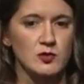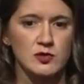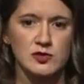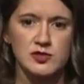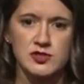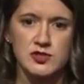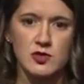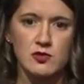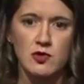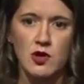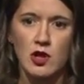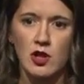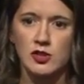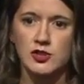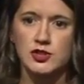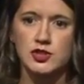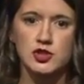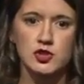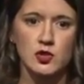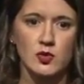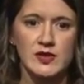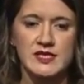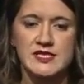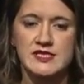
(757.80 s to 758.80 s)
so-called
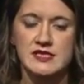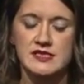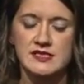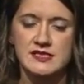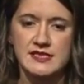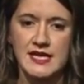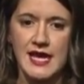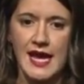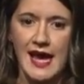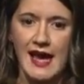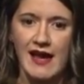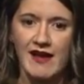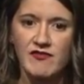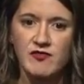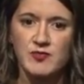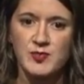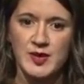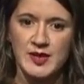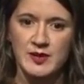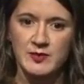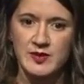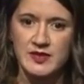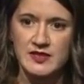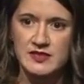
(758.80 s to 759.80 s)
choices to have
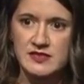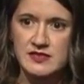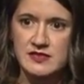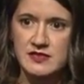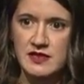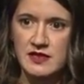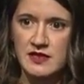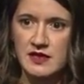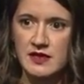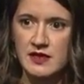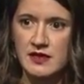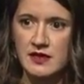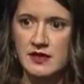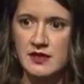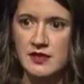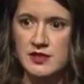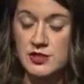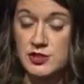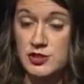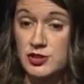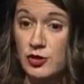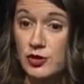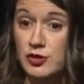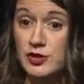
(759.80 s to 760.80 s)
babies
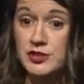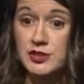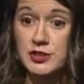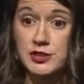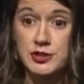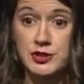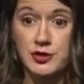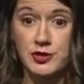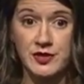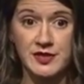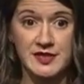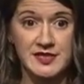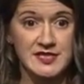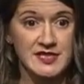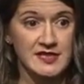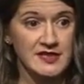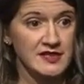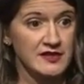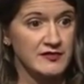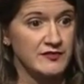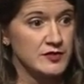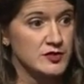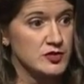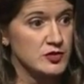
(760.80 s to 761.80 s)
started to turn into
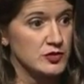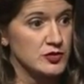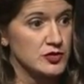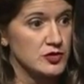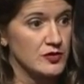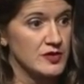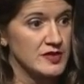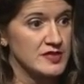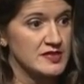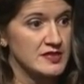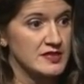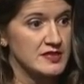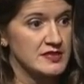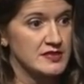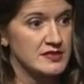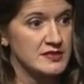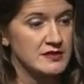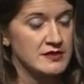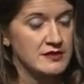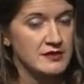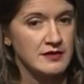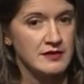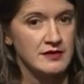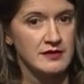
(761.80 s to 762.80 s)
individual choices
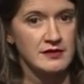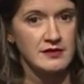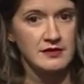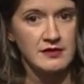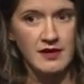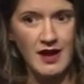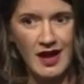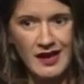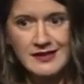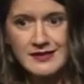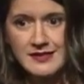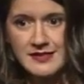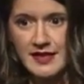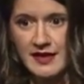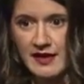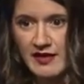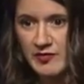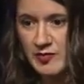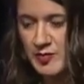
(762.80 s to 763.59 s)
not to have